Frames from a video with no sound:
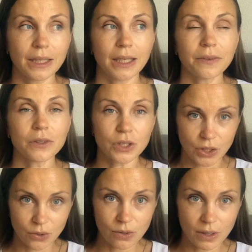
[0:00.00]
If it's
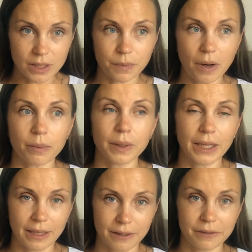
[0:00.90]
you, it's probably
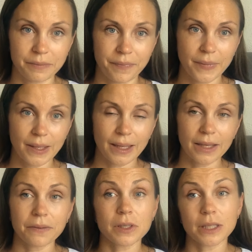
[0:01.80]
can.
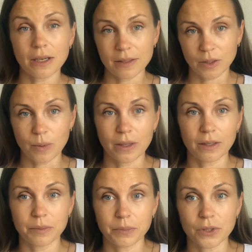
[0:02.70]
If it's the
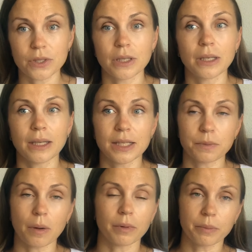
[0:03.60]
other person, it's
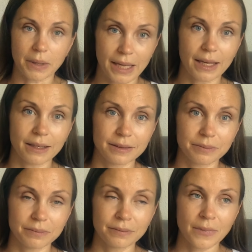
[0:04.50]
probably may.
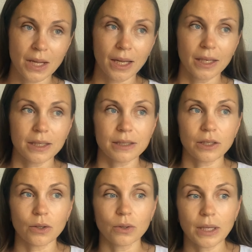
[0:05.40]

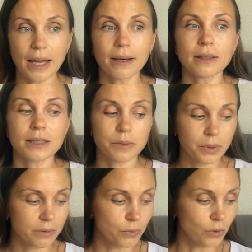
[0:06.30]
So can is a
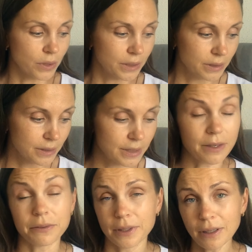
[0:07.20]
bit more
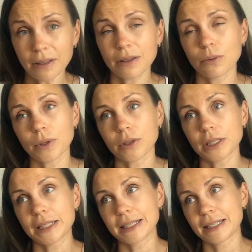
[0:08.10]
definite,
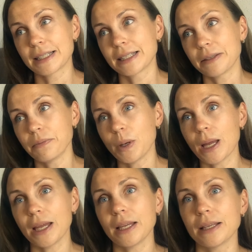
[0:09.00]
whereas
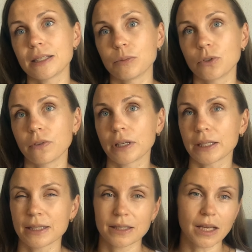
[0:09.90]
may is more like
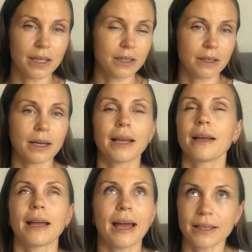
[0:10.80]
it
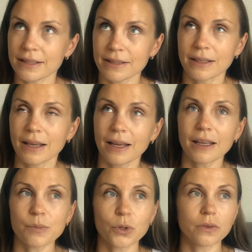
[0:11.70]
has
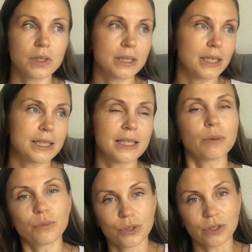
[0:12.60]
and more of a
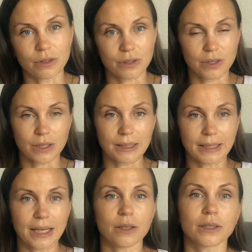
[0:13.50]
sumptuous
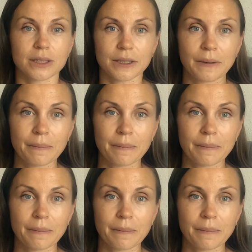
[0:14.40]
character.